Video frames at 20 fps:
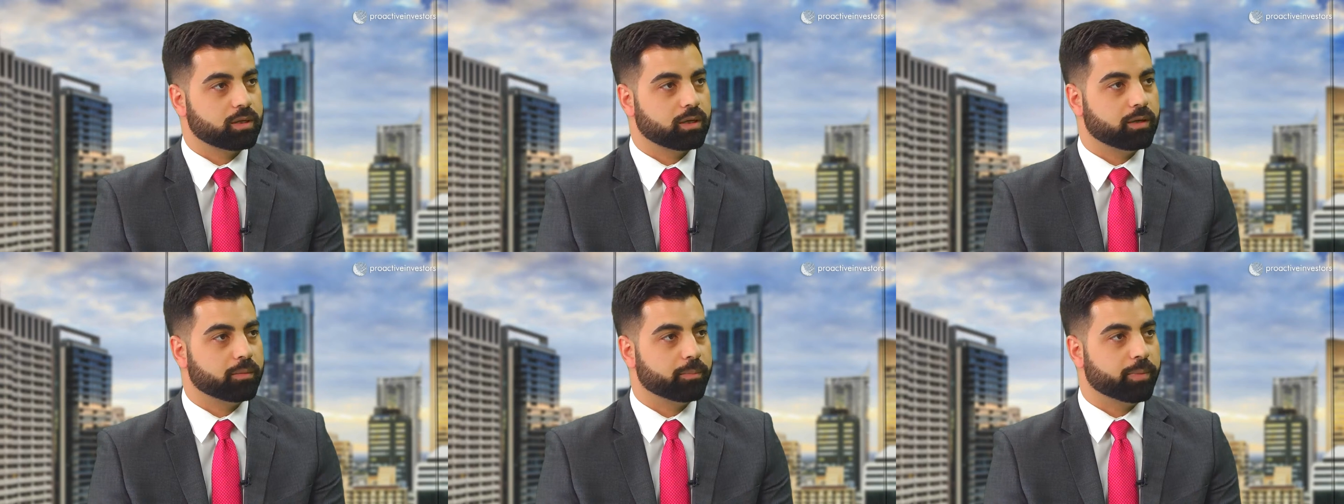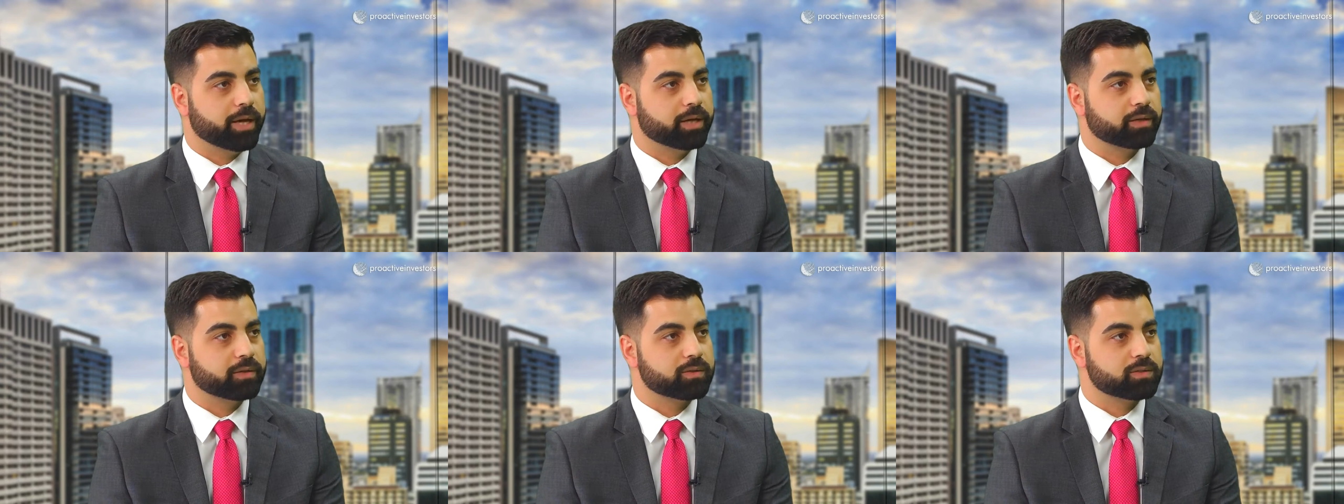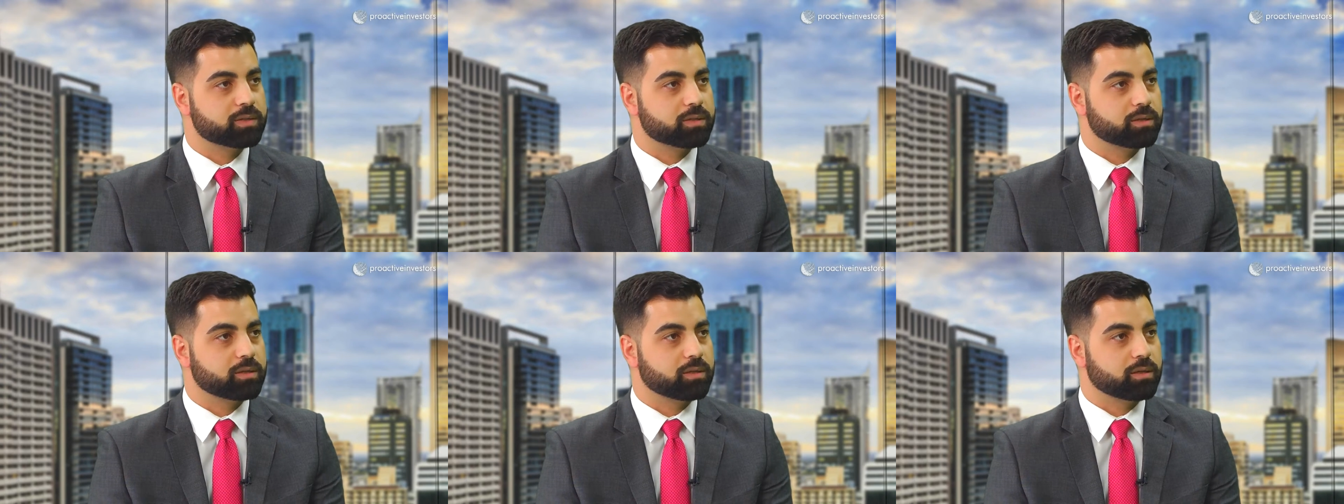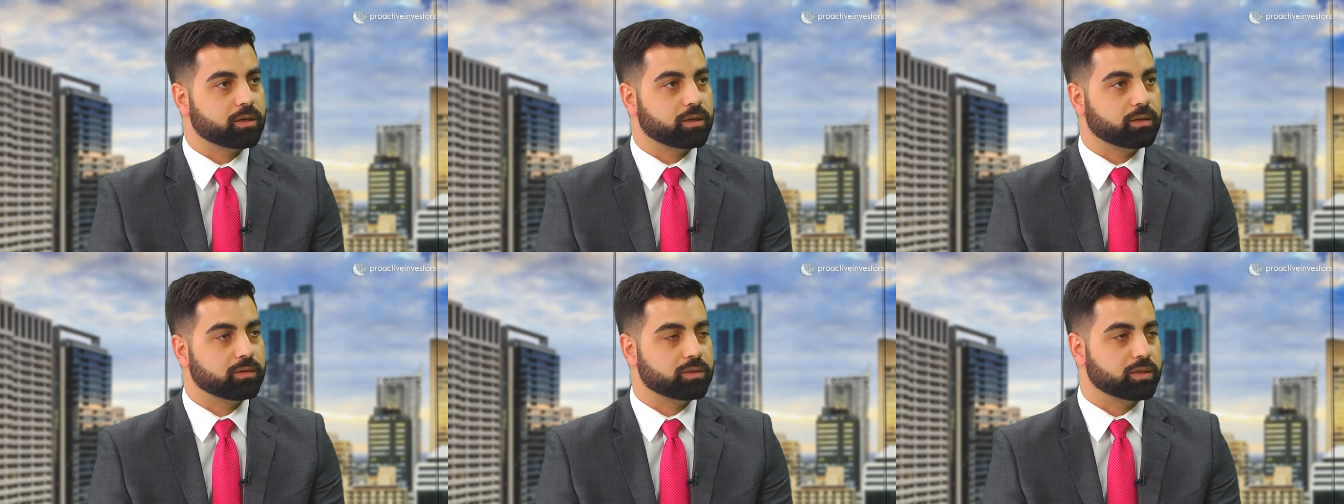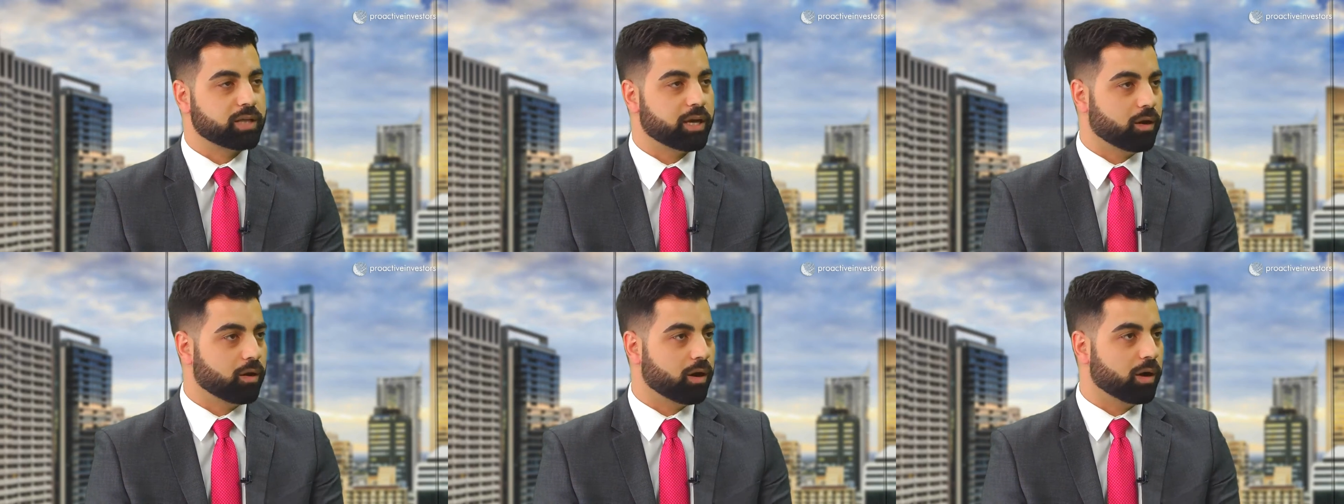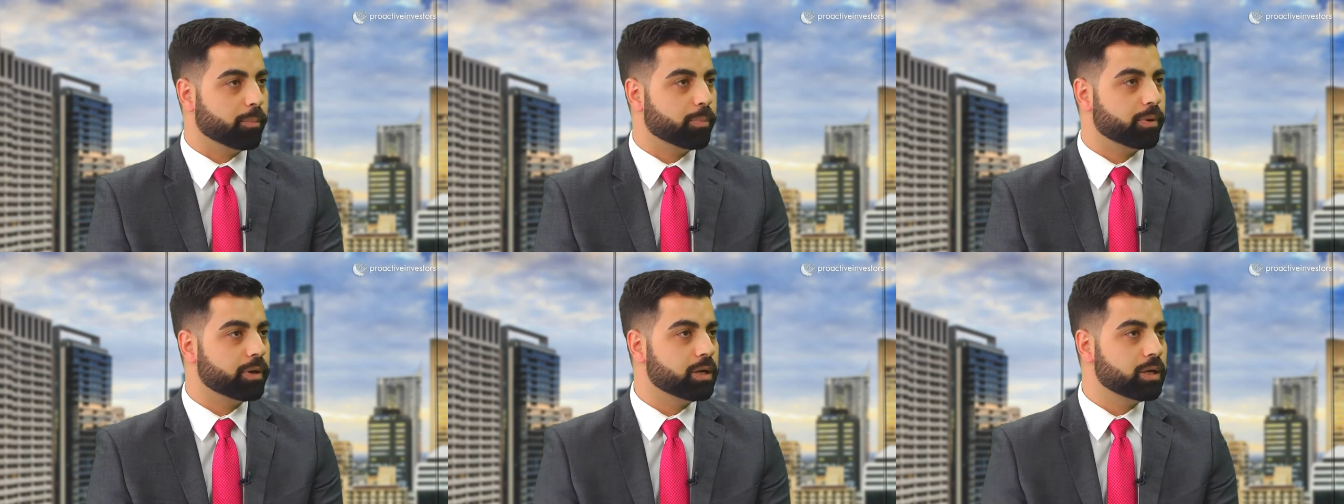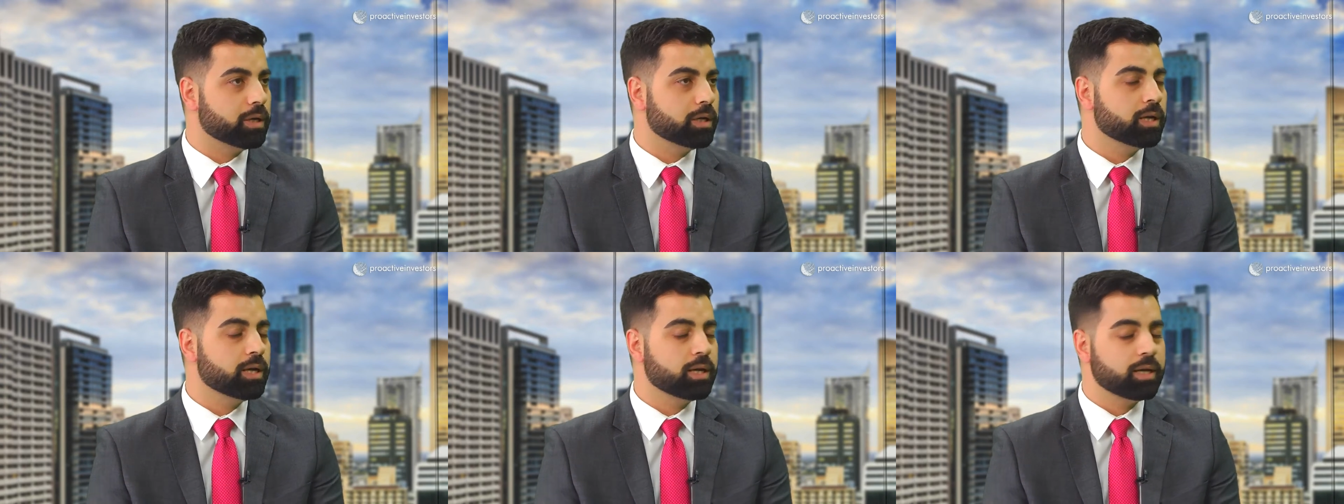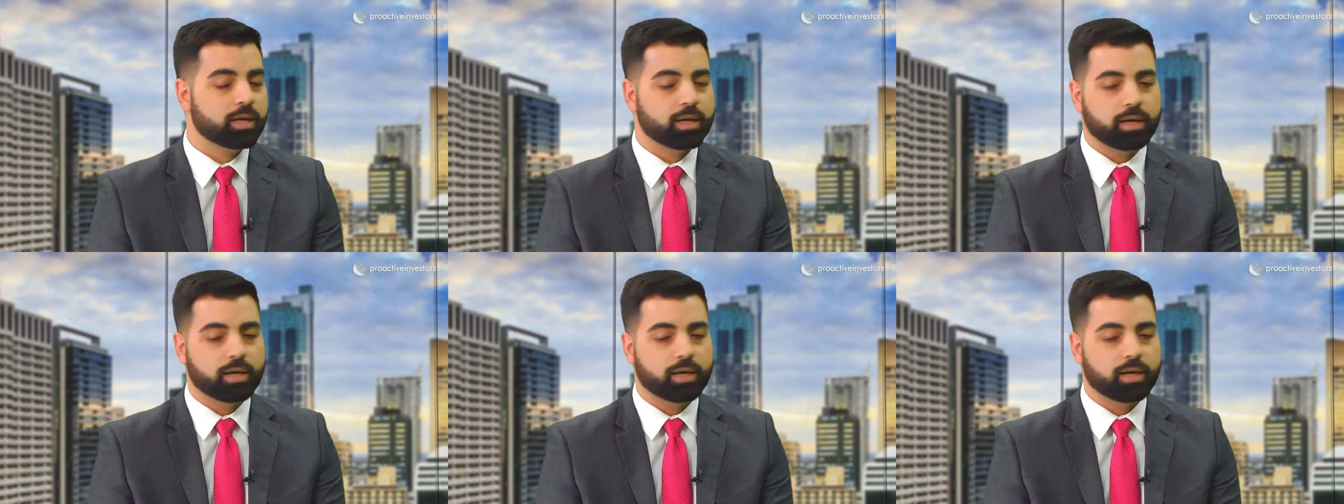uh, patents and to that IP